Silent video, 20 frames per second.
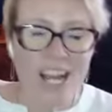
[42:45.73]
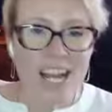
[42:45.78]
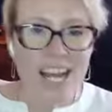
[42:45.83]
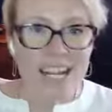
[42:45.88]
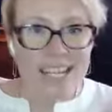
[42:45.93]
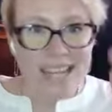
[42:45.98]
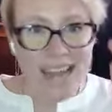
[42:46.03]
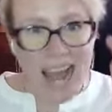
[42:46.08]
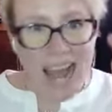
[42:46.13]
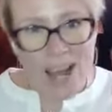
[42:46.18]

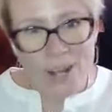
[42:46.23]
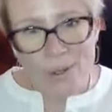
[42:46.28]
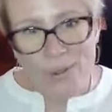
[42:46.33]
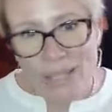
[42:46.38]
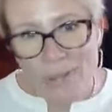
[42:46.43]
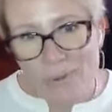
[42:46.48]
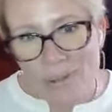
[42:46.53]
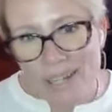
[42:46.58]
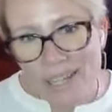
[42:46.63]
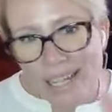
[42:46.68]
Not
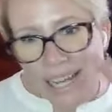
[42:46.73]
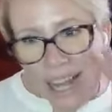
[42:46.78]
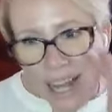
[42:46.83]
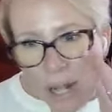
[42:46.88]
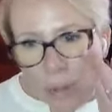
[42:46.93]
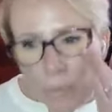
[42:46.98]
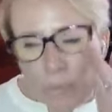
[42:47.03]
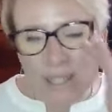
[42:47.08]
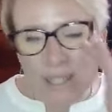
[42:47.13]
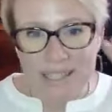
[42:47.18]
only will it
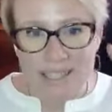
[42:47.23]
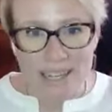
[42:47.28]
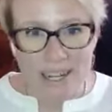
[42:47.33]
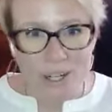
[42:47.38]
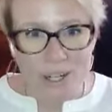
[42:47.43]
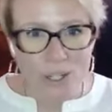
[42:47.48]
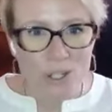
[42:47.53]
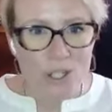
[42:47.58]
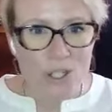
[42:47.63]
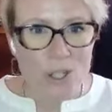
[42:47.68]
help the
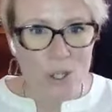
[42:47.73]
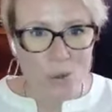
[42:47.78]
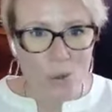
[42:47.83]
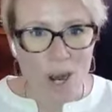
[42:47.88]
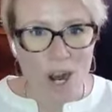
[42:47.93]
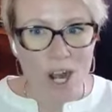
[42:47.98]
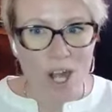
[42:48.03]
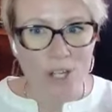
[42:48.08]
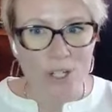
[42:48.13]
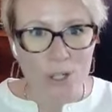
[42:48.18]
singers who
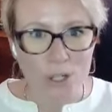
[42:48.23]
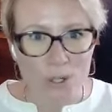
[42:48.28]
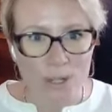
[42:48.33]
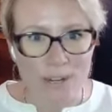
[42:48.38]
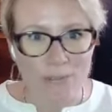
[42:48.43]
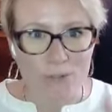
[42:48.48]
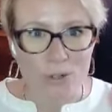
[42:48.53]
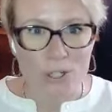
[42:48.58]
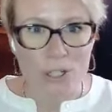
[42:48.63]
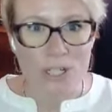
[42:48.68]
are
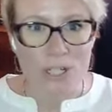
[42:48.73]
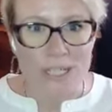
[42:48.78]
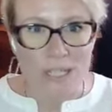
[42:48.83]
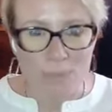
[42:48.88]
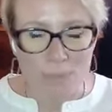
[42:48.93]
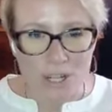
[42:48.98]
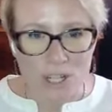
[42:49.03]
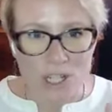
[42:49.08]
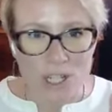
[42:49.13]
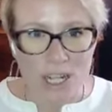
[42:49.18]
neurodivergent,
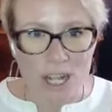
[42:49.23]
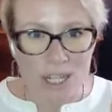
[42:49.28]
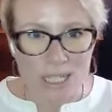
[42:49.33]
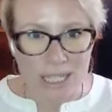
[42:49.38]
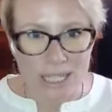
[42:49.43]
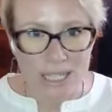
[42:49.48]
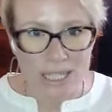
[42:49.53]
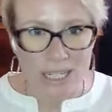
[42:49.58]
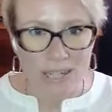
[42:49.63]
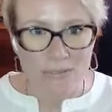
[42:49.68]
especially
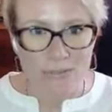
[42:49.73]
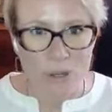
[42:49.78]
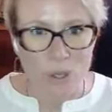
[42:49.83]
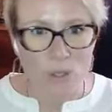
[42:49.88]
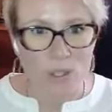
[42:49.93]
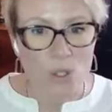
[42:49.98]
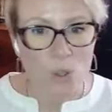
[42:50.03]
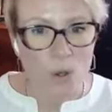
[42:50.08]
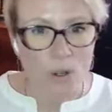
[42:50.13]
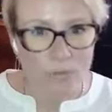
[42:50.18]
autistic
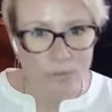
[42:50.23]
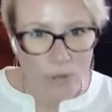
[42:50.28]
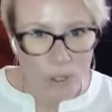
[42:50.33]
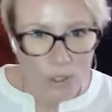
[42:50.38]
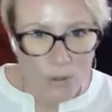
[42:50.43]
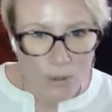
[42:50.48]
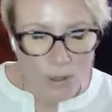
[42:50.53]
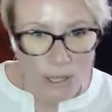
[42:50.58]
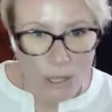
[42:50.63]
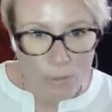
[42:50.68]
folks, or
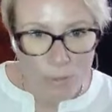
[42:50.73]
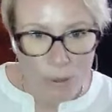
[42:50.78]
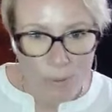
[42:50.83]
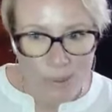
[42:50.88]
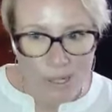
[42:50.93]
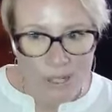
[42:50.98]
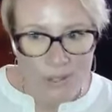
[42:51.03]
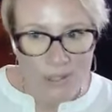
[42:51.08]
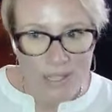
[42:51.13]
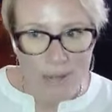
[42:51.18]
folks with low
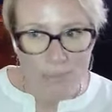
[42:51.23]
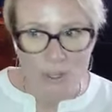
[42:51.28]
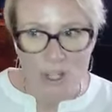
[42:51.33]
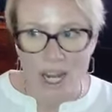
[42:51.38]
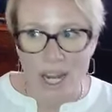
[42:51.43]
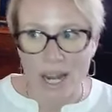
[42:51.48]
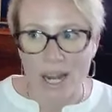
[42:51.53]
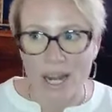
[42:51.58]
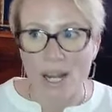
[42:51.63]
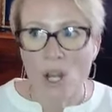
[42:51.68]

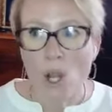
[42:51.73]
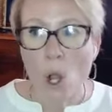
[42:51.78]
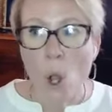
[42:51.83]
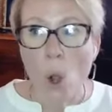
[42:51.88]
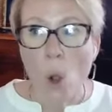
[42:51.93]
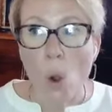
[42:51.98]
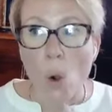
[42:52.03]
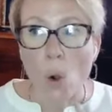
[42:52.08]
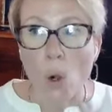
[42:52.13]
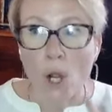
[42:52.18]
proprioception,
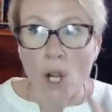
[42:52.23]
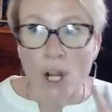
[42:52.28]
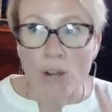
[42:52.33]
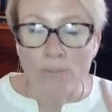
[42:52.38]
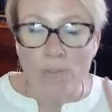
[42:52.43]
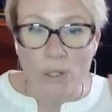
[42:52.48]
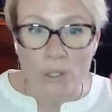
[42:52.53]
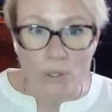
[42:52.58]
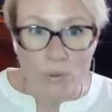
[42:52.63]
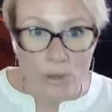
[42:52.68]
or
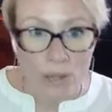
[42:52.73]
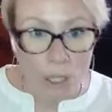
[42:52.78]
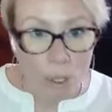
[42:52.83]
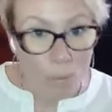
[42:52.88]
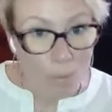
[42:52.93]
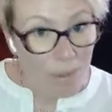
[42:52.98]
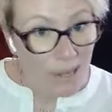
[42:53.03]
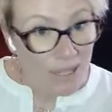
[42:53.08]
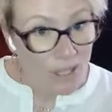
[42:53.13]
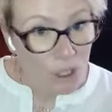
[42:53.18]
folks with low
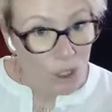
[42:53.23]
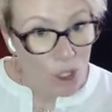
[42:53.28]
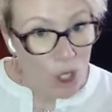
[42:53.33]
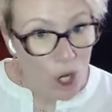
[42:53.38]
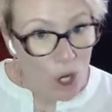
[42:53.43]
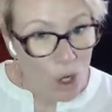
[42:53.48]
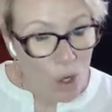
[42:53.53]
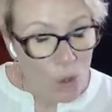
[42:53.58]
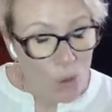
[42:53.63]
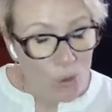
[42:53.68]
muscle
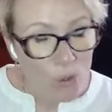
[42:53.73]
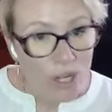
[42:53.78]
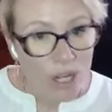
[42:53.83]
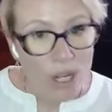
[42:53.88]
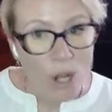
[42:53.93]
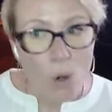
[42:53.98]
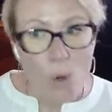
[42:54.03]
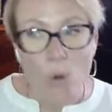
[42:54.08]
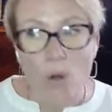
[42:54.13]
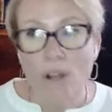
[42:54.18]
tone,
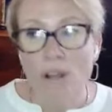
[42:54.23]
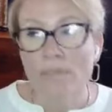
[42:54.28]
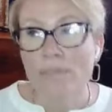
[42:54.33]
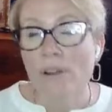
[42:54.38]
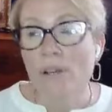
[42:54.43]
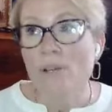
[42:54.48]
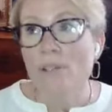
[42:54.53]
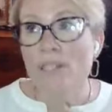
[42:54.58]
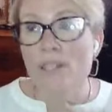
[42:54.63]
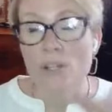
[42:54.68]
or
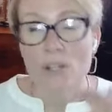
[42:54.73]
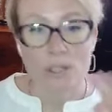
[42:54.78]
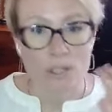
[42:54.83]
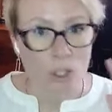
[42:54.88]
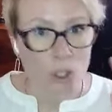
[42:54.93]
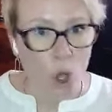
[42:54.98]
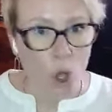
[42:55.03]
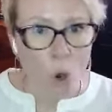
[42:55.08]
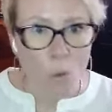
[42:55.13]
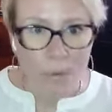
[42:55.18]
folks, there are
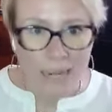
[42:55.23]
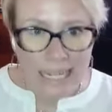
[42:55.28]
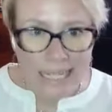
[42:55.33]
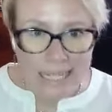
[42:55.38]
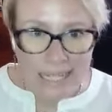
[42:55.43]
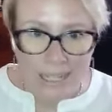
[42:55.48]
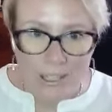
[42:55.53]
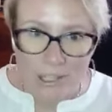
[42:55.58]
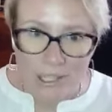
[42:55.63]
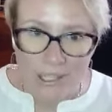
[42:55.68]
so many
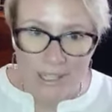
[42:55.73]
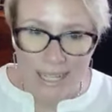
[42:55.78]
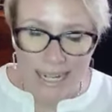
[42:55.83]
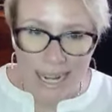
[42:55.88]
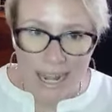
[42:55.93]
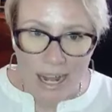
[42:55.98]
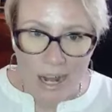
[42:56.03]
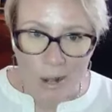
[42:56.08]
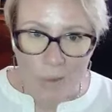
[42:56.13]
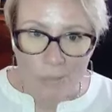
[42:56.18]
singers it's going to
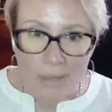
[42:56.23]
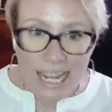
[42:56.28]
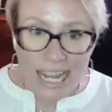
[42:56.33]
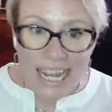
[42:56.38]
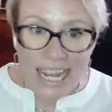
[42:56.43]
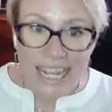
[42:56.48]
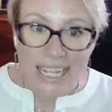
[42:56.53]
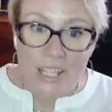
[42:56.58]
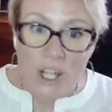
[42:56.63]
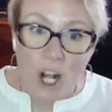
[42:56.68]
help.
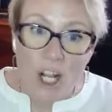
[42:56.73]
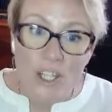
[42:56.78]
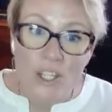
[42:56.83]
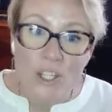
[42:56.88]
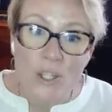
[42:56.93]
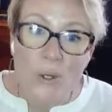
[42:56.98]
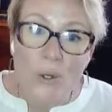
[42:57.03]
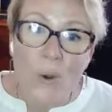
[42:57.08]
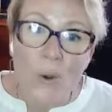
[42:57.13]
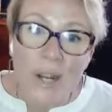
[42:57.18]
It's
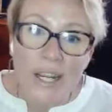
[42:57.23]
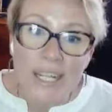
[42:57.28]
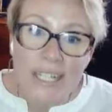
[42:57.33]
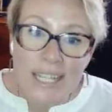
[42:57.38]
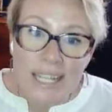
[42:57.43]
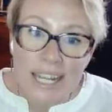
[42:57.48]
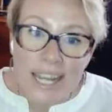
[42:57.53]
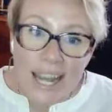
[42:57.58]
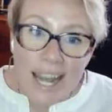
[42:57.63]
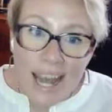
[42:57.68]
also going
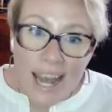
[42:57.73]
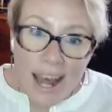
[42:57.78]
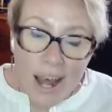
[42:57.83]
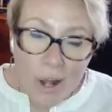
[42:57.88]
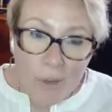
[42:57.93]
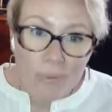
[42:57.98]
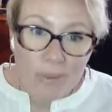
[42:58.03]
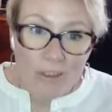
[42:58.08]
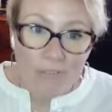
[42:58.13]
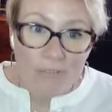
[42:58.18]
to
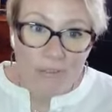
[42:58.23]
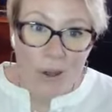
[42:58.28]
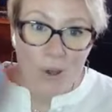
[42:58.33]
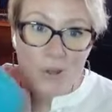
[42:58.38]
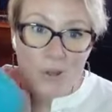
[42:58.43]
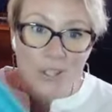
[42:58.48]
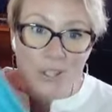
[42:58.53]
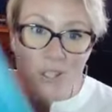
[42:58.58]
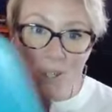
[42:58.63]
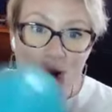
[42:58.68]
help the
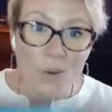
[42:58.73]
folks